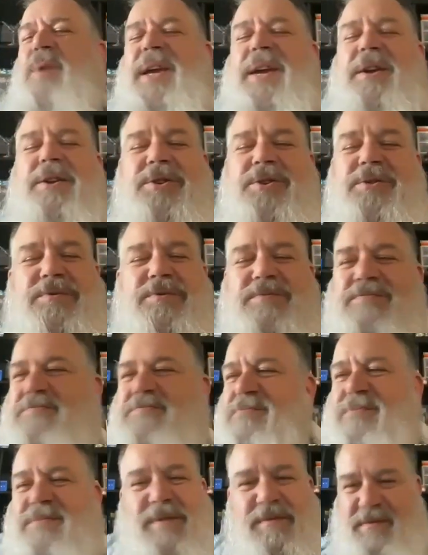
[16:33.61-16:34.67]
we could do
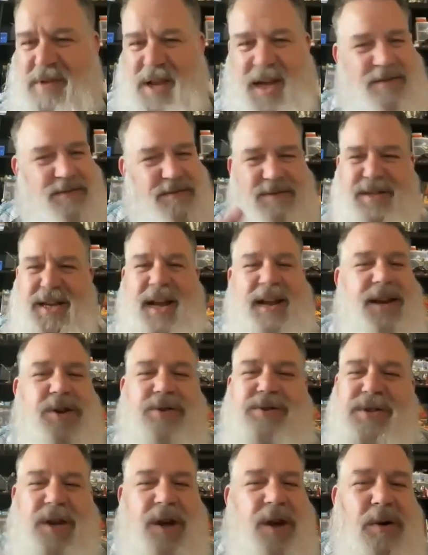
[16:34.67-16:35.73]
like ten
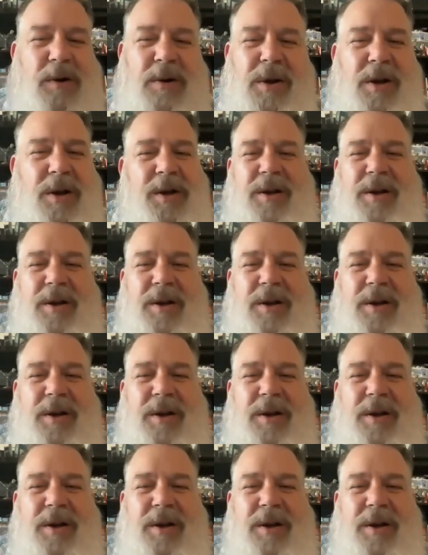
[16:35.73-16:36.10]
years ago.